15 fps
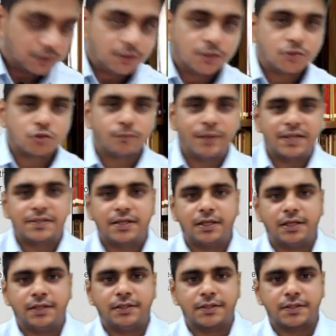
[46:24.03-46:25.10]
So
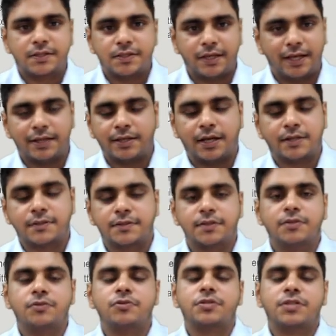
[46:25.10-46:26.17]
basically this is 8th
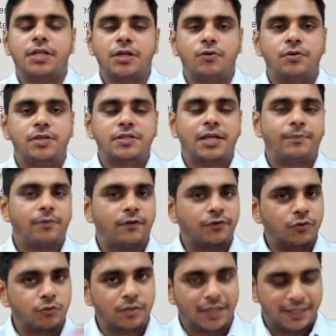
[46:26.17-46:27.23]
answer. So stakeholders can be of
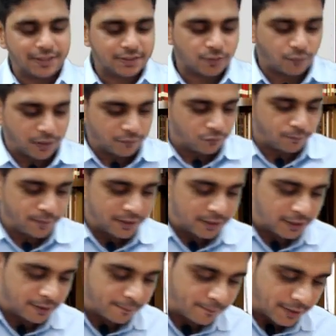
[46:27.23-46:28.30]
two kinds. One would be
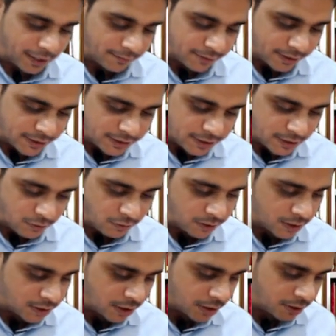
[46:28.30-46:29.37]
the primary
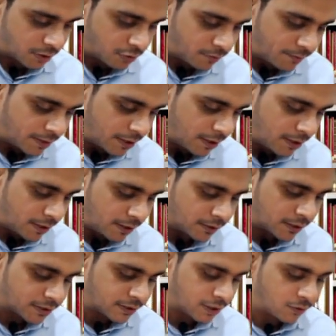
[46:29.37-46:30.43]
stakeholders, other could be the other
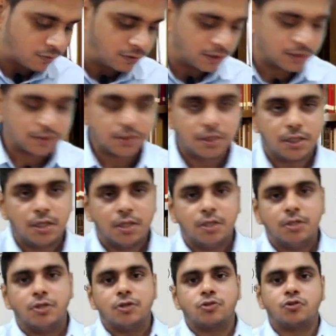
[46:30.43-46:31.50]
stakeholders.
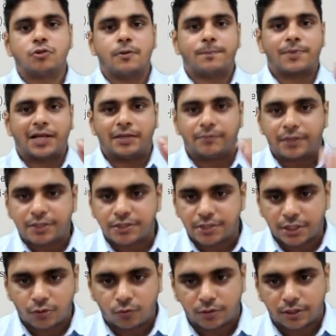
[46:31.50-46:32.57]
So the primary
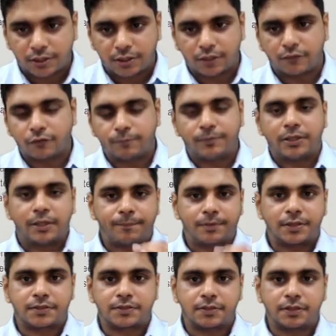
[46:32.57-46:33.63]
stakeholder here would be the
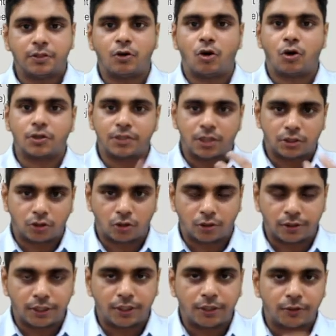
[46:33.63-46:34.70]
person or the
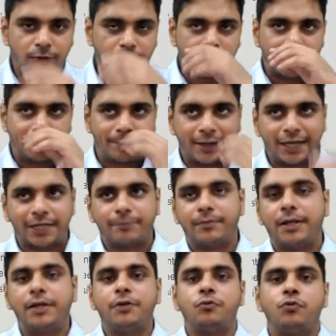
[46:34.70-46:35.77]
authority or a
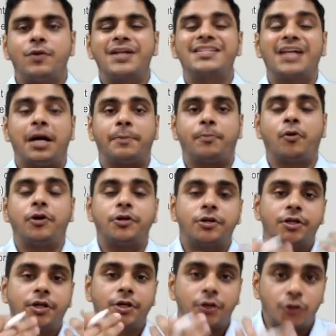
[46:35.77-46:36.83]
department who has
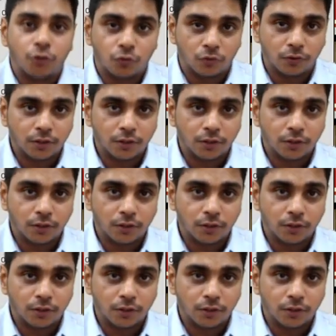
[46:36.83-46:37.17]
appointed you.